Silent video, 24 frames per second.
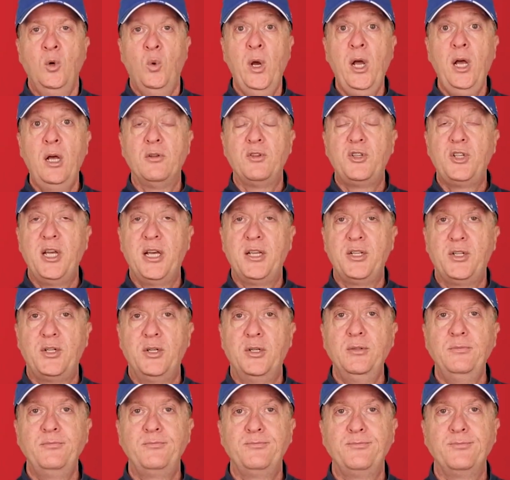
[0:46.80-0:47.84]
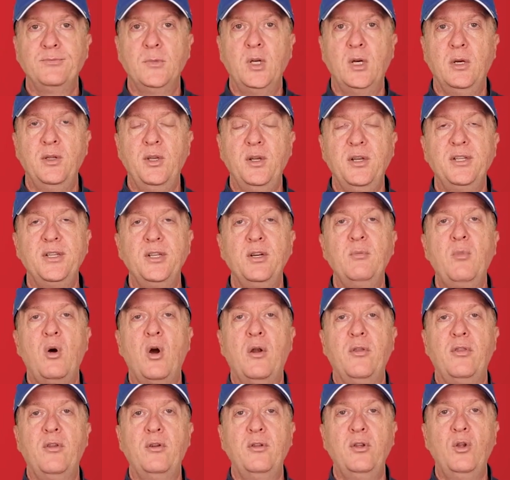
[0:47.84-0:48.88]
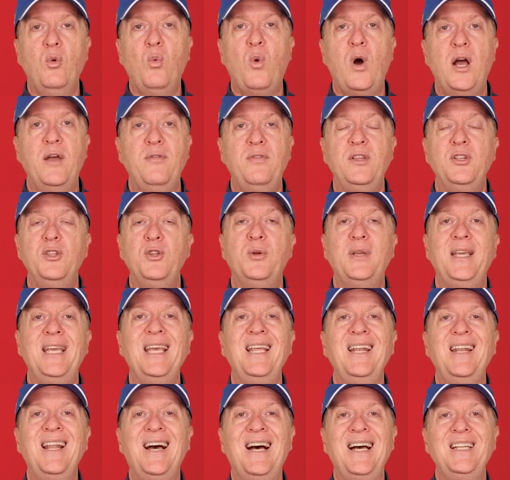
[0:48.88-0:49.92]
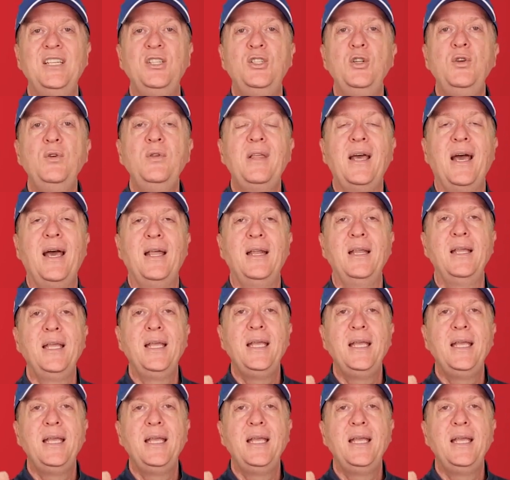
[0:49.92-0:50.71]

Well, Chester, uh, you can tell Martha, your wife, that you cannot do that.